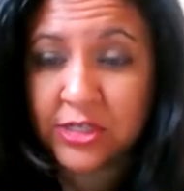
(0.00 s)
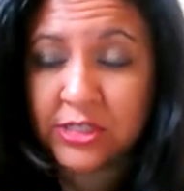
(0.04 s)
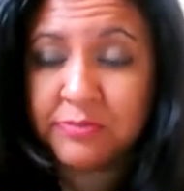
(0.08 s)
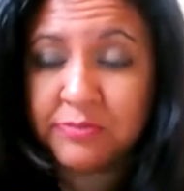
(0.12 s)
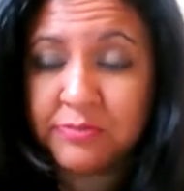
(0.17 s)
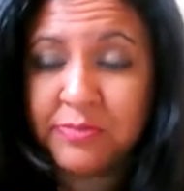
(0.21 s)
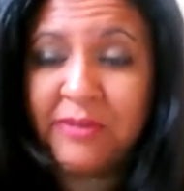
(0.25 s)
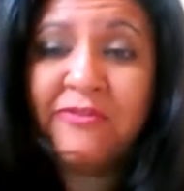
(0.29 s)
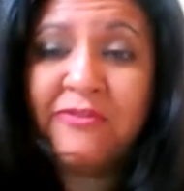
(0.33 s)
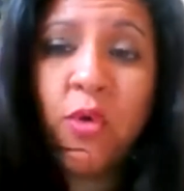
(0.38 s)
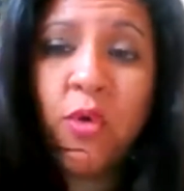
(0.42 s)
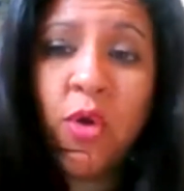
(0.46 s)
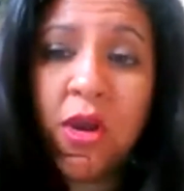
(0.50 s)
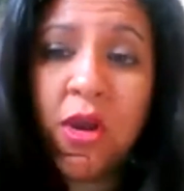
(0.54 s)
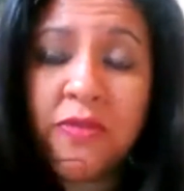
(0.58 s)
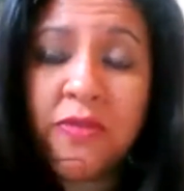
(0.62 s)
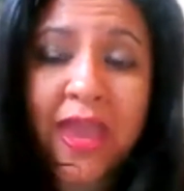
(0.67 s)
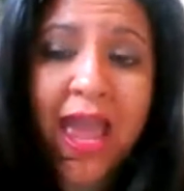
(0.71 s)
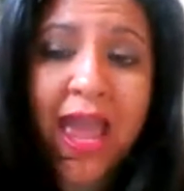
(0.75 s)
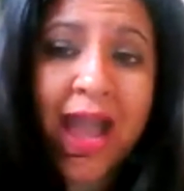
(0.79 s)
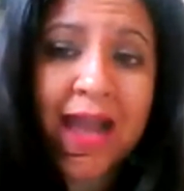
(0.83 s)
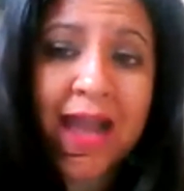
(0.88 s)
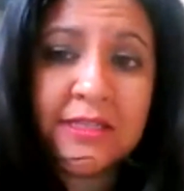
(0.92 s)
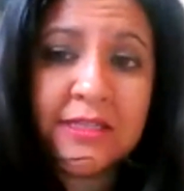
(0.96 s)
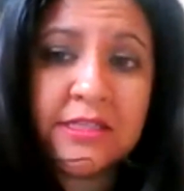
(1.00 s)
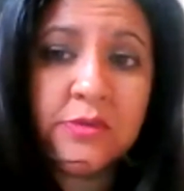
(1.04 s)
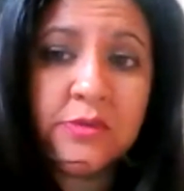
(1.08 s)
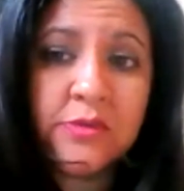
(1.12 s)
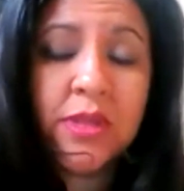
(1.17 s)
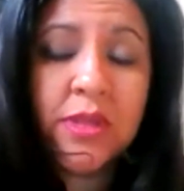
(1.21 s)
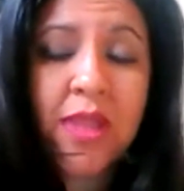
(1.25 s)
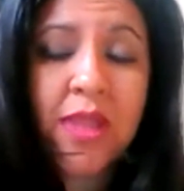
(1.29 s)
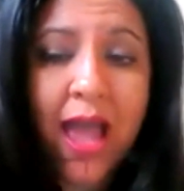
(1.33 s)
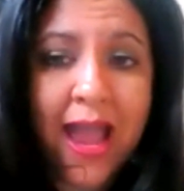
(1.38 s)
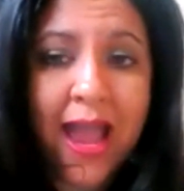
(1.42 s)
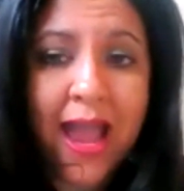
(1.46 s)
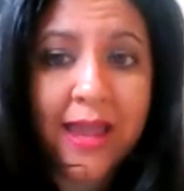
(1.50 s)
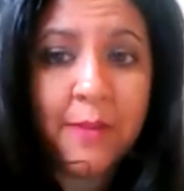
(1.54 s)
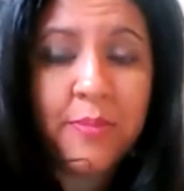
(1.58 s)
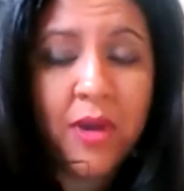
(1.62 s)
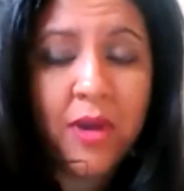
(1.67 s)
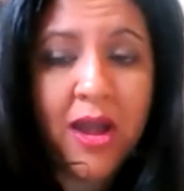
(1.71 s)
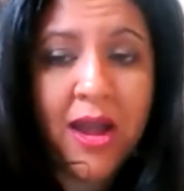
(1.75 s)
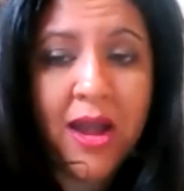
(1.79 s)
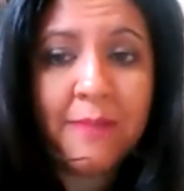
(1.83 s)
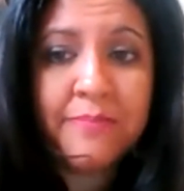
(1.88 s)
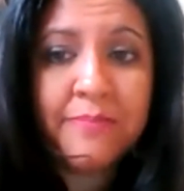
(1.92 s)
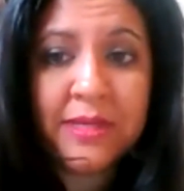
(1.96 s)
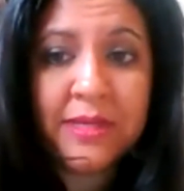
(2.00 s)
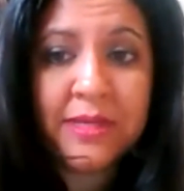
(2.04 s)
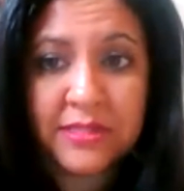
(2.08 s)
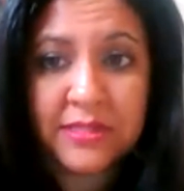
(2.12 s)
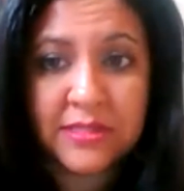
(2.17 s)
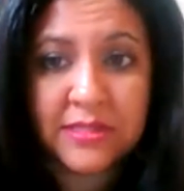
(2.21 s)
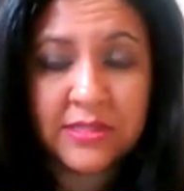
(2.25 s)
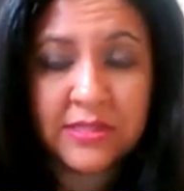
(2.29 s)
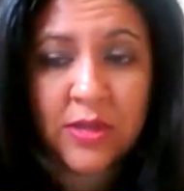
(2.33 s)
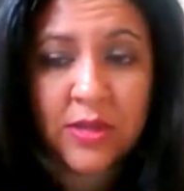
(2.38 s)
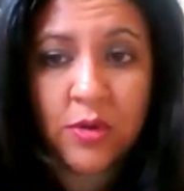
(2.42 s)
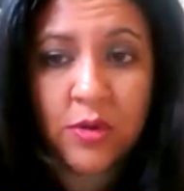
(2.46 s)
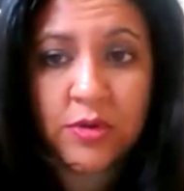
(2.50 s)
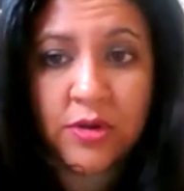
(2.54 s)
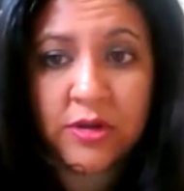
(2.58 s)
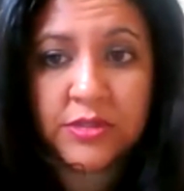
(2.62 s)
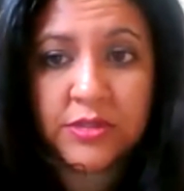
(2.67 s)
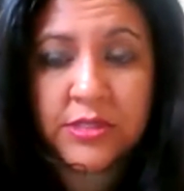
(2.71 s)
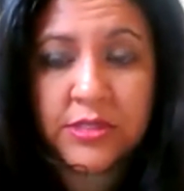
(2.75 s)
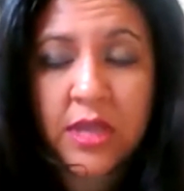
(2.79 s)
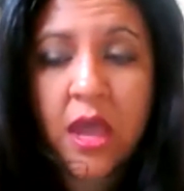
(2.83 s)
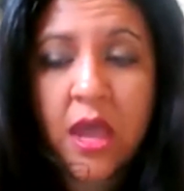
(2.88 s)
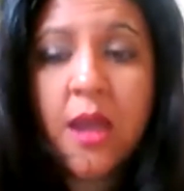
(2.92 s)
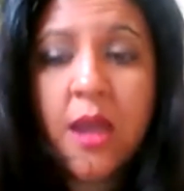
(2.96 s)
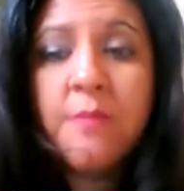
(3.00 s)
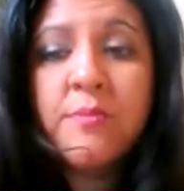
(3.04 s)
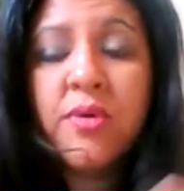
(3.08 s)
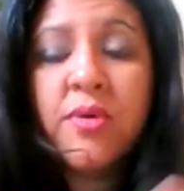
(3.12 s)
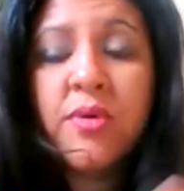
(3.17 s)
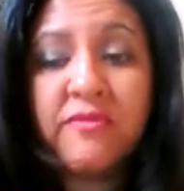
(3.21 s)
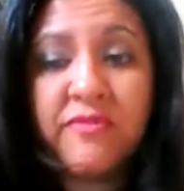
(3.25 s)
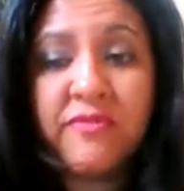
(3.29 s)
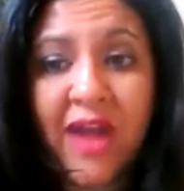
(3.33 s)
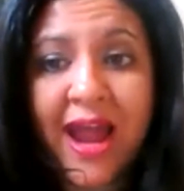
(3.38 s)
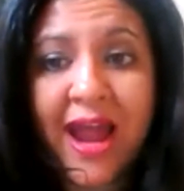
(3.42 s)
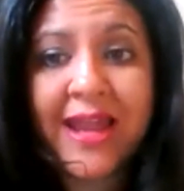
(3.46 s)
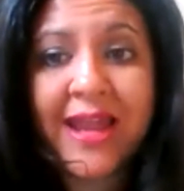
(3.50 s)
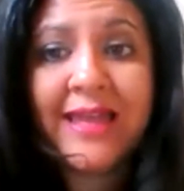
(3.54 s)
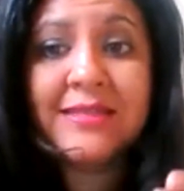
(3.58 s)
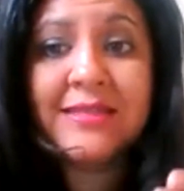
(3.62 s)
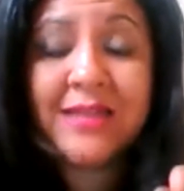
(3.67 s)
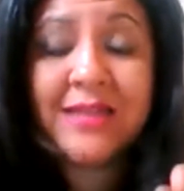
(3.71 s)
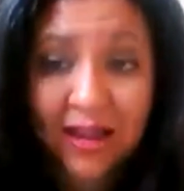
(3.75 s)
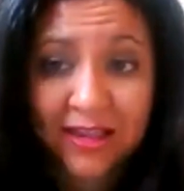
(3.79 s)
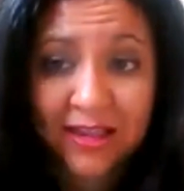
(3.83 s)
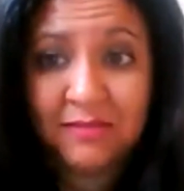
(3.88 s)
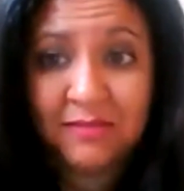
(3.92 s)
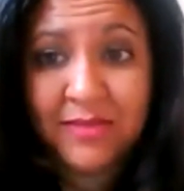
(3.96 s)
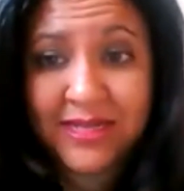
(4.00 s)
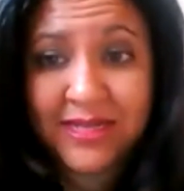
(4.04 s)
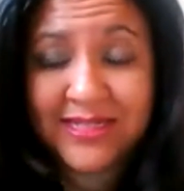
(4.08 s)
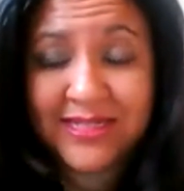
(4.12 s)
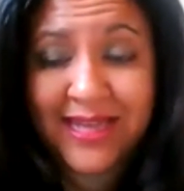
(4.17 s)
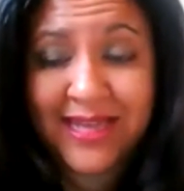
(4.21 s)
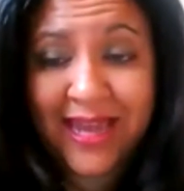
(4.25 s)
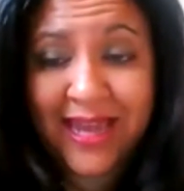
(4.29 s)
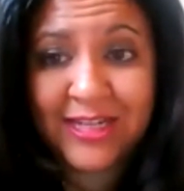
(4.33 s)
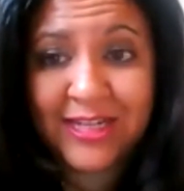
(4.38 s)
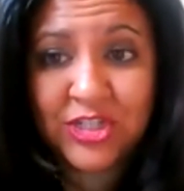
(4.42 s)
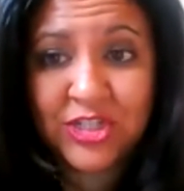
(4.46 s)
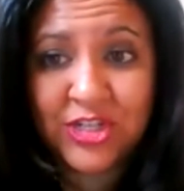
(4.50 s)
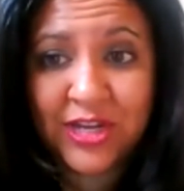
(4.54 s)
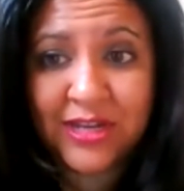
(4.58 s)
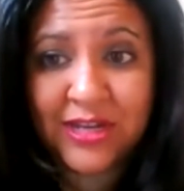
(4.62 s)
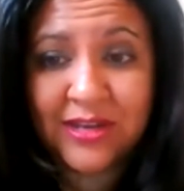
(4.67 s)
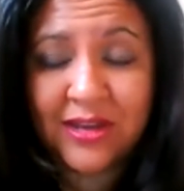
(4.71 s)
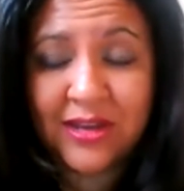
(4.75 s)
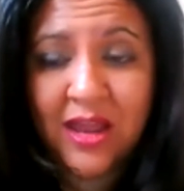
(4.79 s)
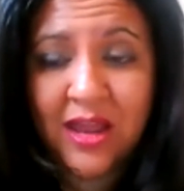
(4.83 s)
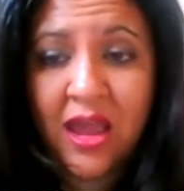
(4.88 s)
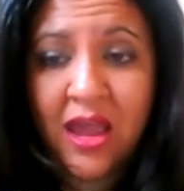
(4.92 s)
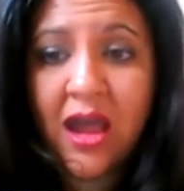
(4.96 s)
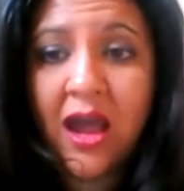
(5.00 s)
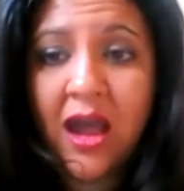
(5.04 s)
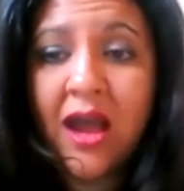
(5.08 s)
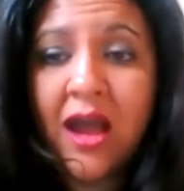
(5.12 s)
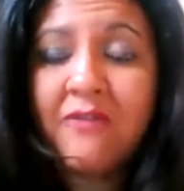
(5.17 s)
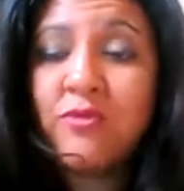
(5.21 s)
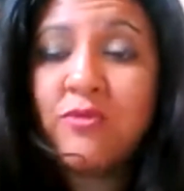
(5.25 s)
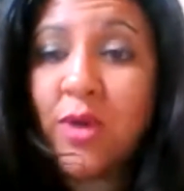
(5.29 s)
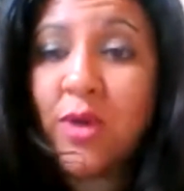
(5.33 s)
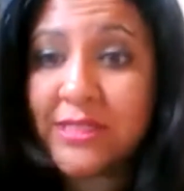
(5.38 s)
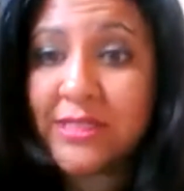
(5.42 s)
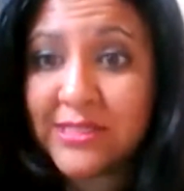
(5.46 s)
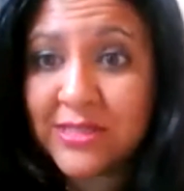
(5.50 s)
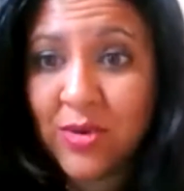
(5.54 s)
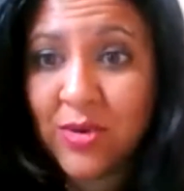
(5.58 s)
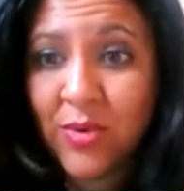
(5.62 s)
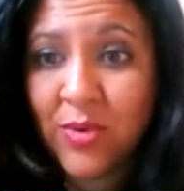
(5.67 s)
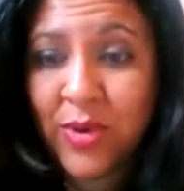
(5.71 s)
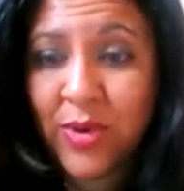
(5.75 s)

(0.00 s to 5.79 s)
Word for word: Before they had to rely upon business owners providing documentation of what's going